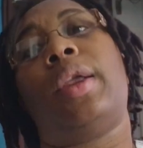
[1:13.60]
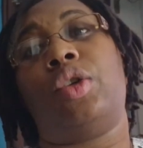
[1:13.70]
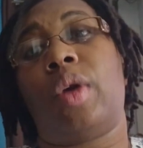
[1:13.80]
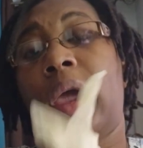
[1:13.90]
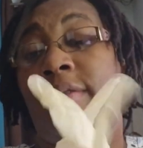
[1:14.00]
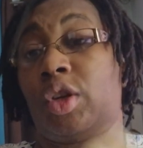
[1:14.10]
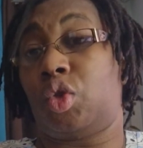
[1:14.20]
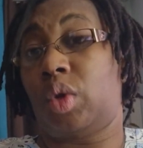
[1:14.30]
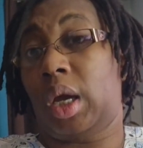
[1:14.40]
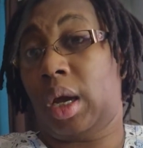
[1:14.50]
do have a
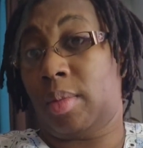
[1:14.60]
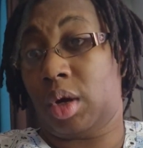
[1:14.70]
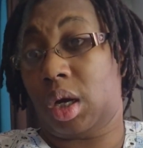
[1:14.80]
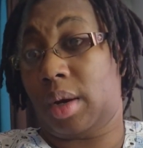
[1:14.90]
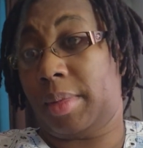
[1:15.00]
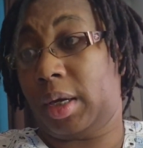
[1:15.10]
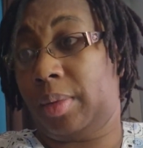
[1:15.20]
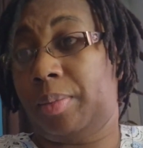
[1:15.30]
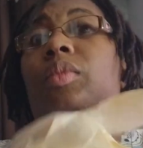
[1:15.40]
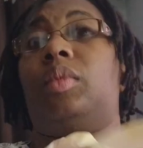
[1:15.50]
new camera coming.
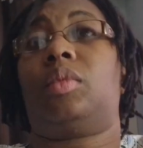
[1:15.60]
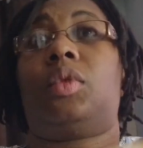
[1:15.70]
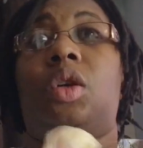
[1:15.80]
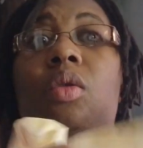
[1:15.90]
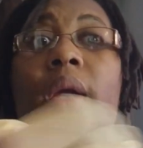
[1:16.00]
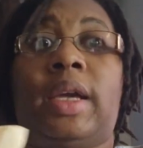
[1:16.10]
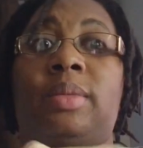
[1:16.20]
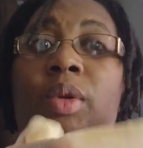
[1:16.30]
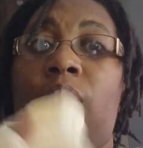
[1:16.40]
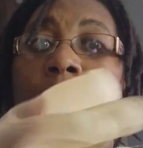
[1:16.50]
Don't
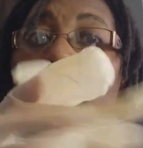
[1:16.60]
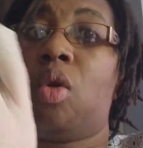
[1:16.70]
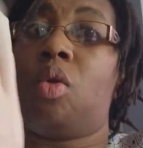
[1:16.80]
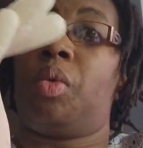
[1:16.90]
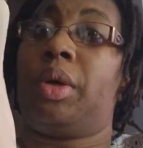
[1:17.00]
ask me where my old one